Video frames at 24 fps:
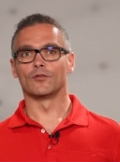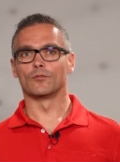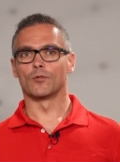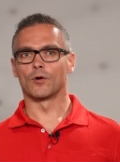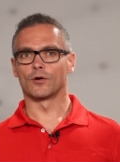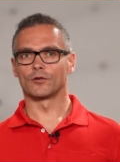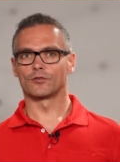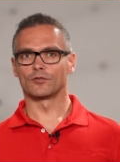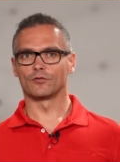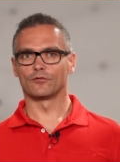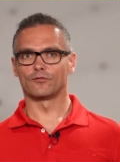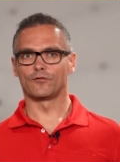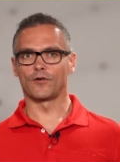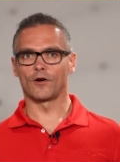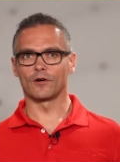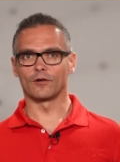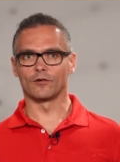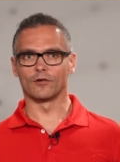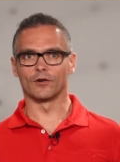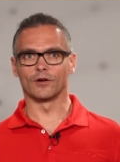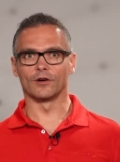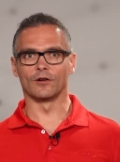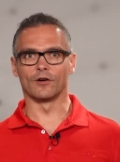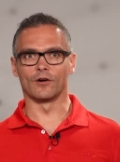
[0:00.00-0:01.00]
you want to
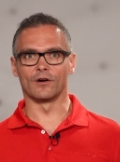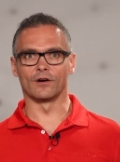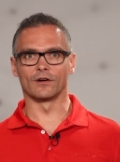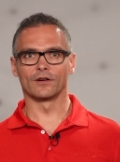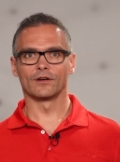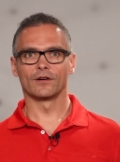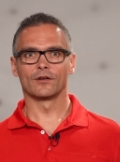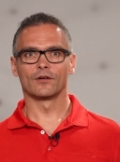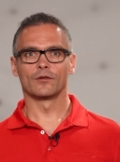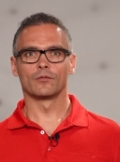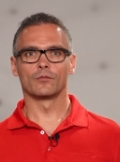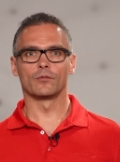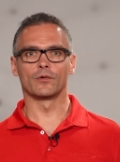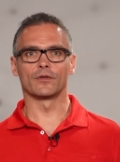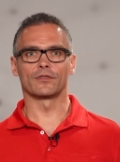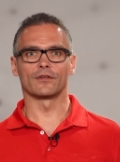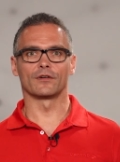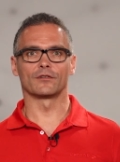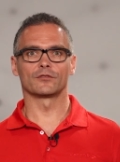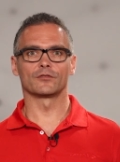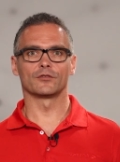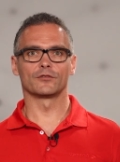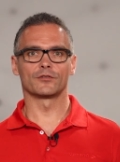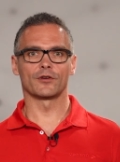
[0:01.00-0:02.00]
follow along with
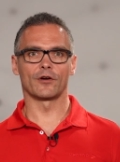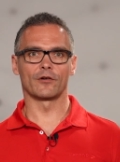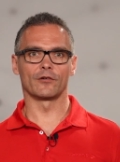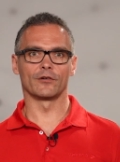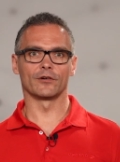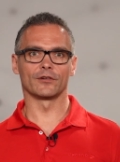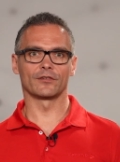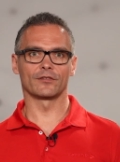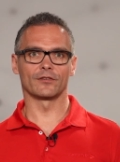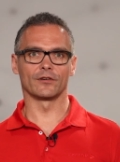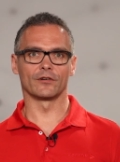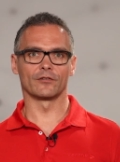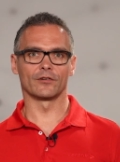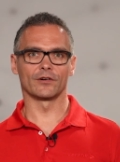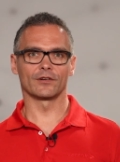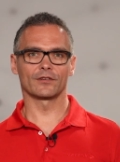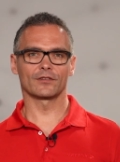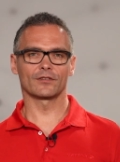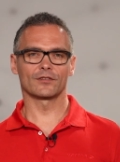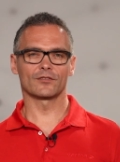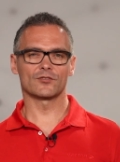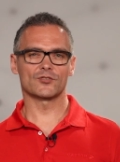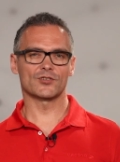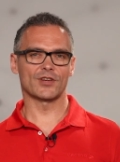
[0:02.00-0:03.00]
our tutorial
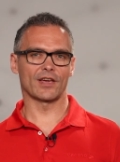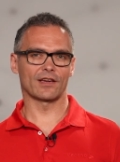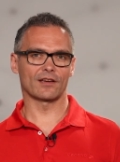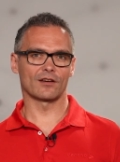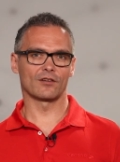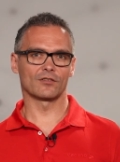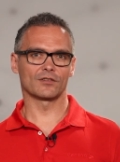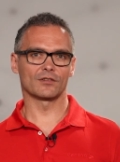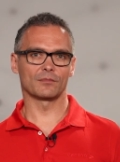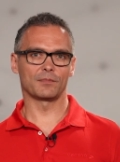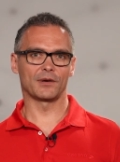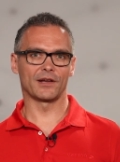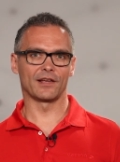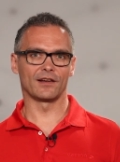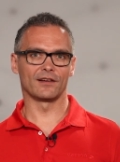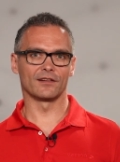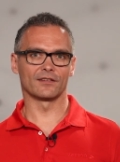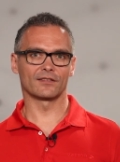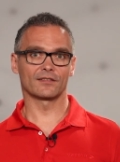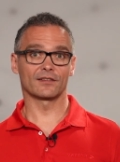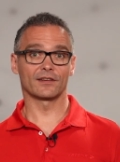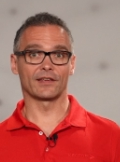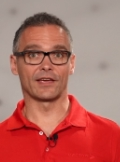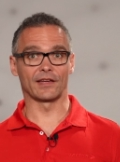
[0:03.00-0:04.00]
series, check out the
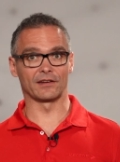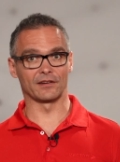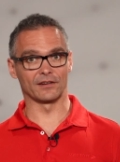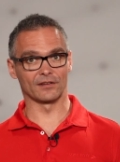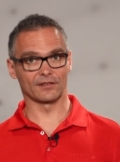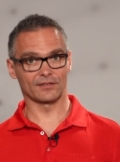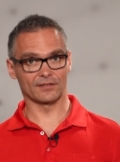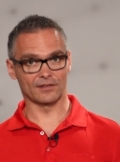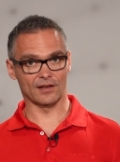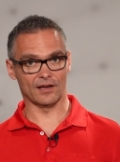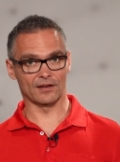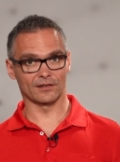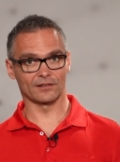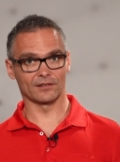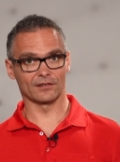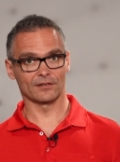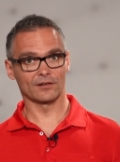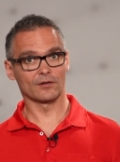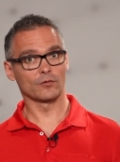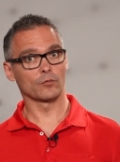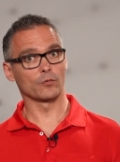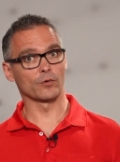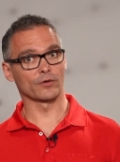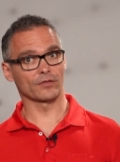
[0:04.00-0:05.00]
playlist Getting Started
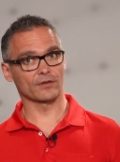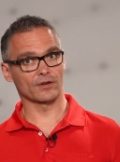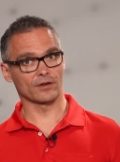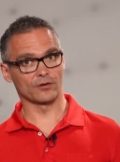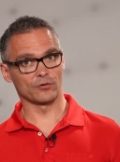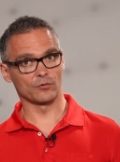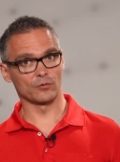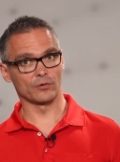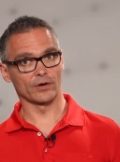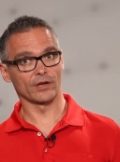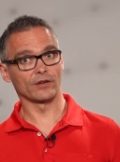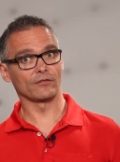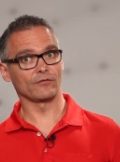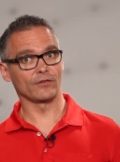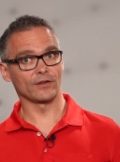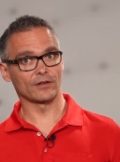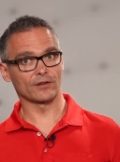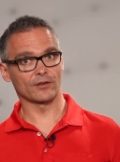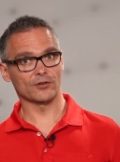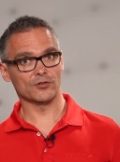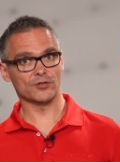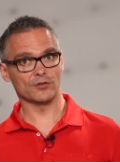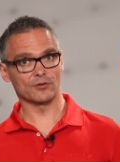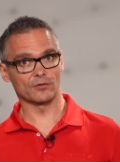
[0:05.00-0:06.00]
with CANoe and
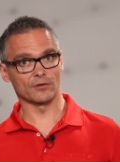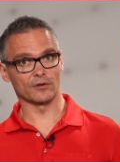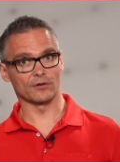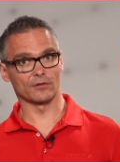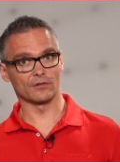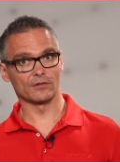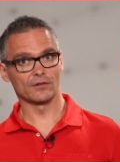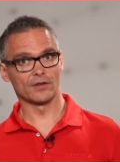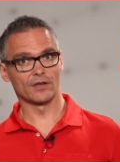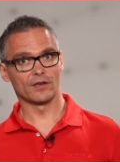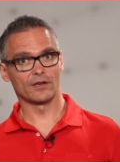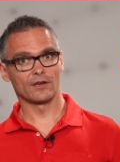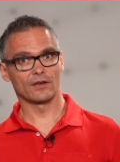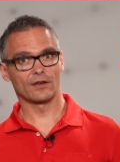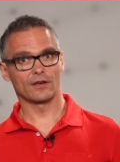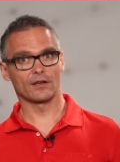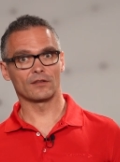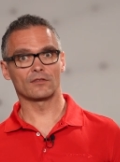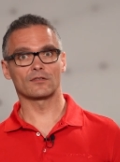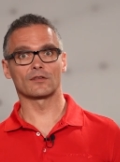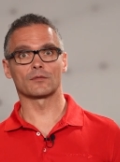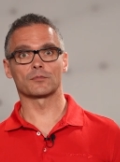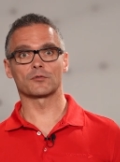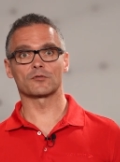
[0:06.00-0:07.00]
vTESTstudio
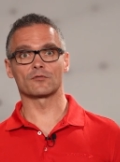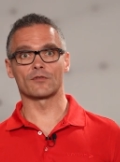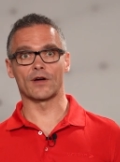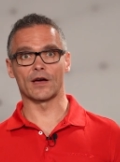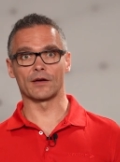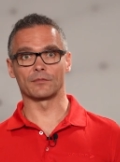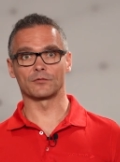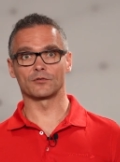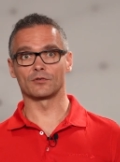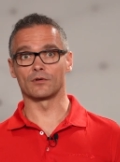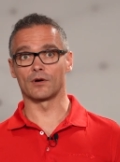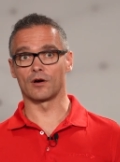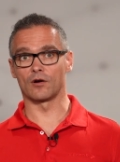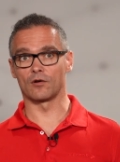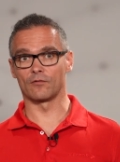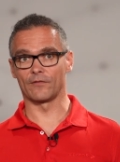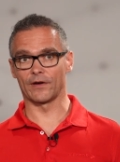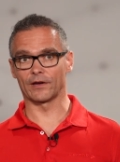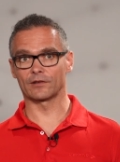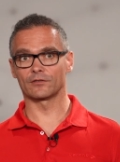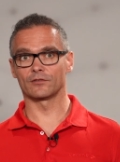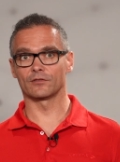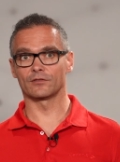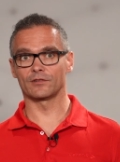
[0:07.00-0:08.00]
and subscribe to our
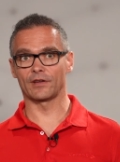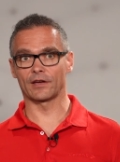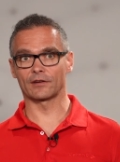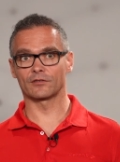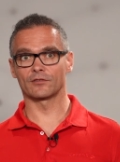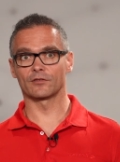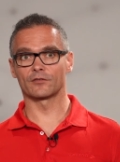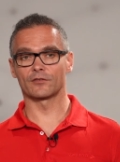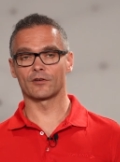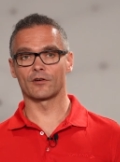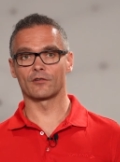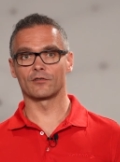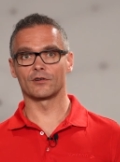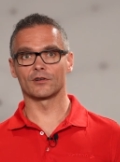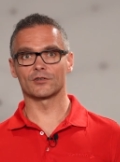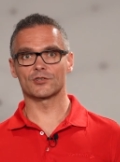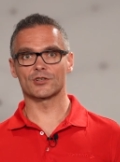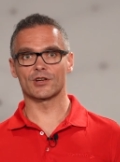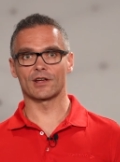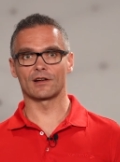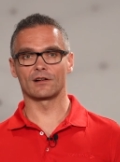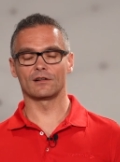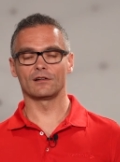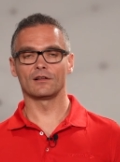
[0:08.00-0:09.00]
Vector Tech tutorial
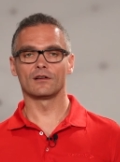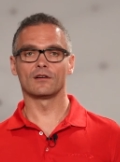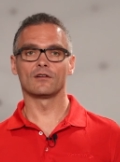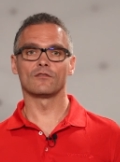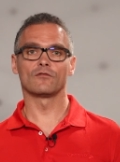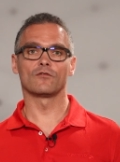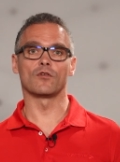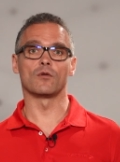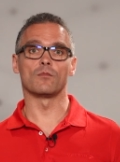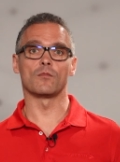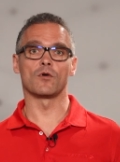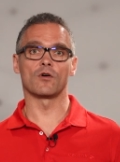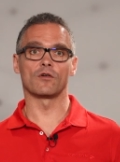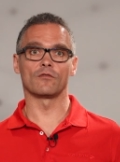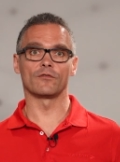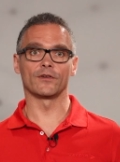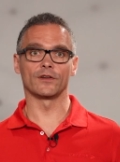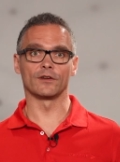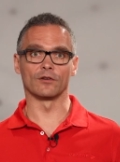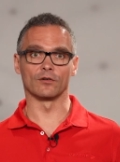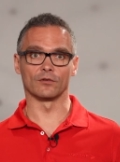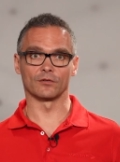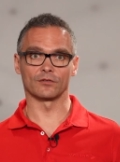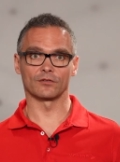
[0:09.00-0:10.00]
channel for more
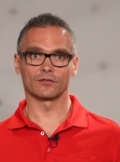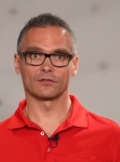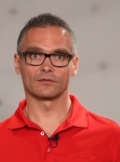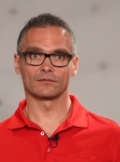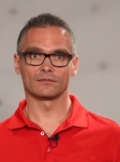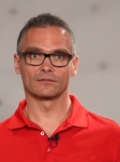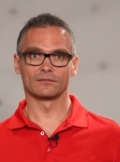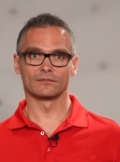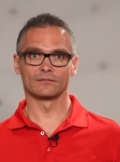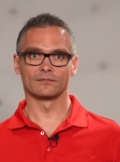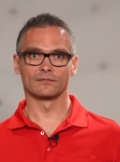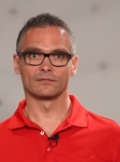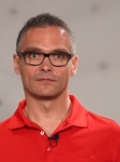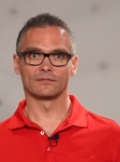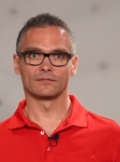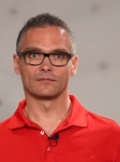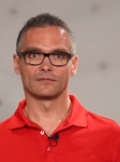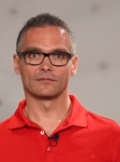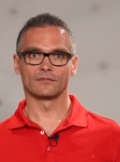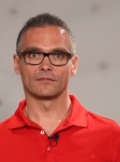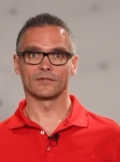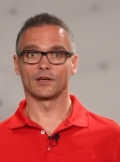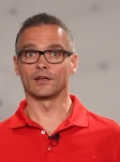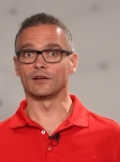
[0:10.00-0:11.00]
videos.
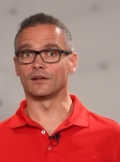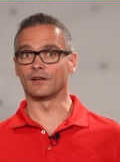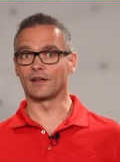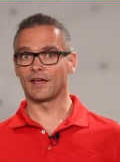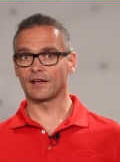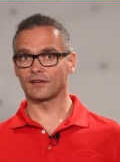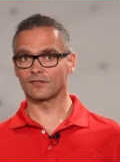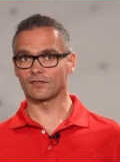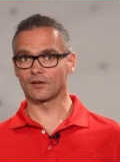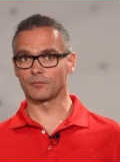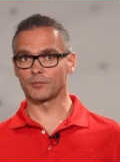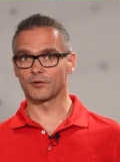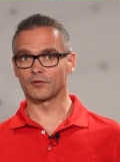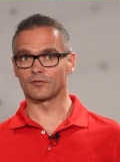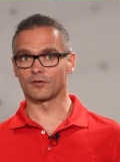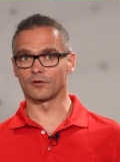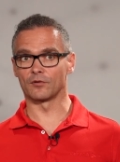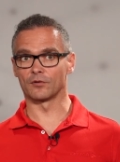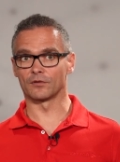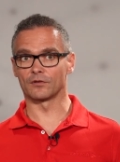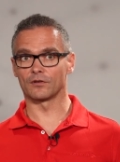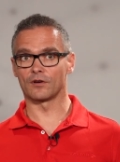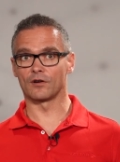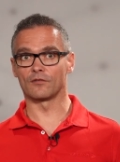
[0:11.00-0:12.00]
In the next
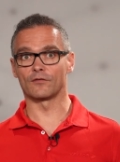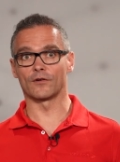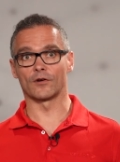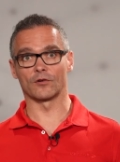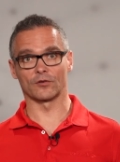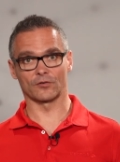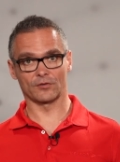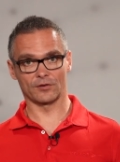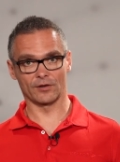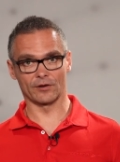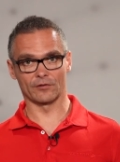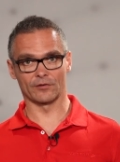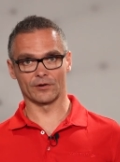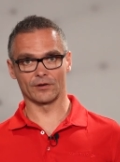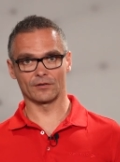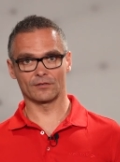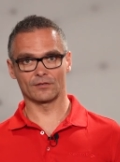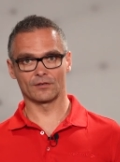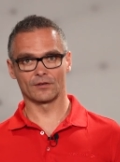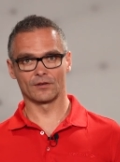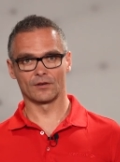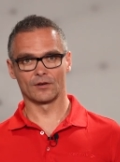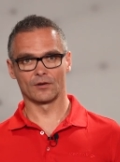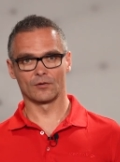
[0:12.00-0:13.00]
episode of our
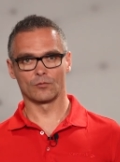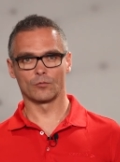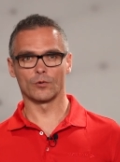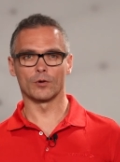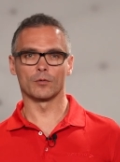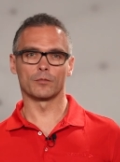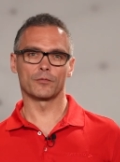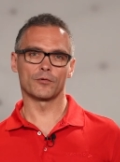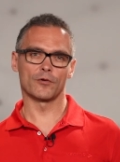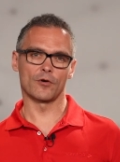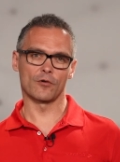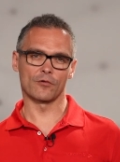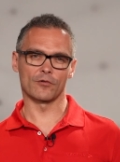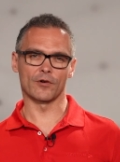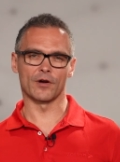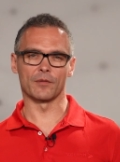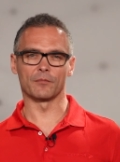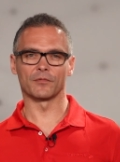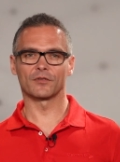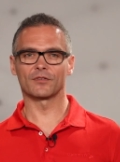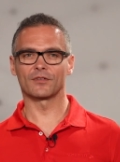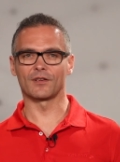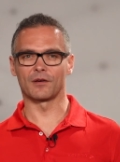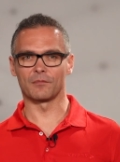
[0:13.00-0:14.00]
series, we will
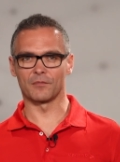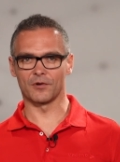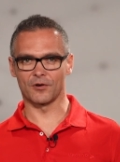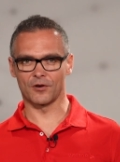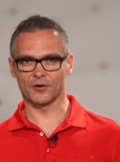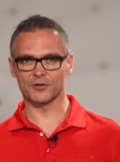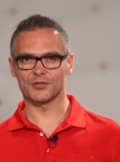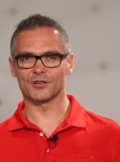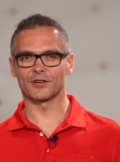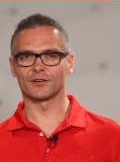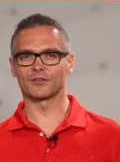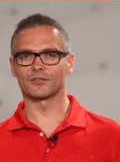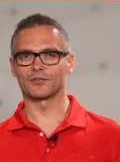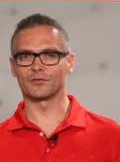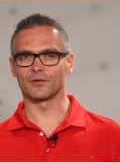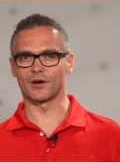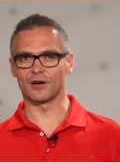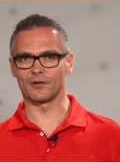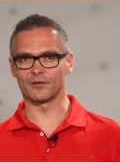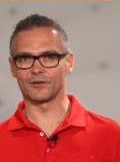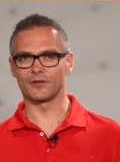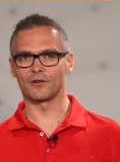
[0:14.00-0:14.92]
program some logic to our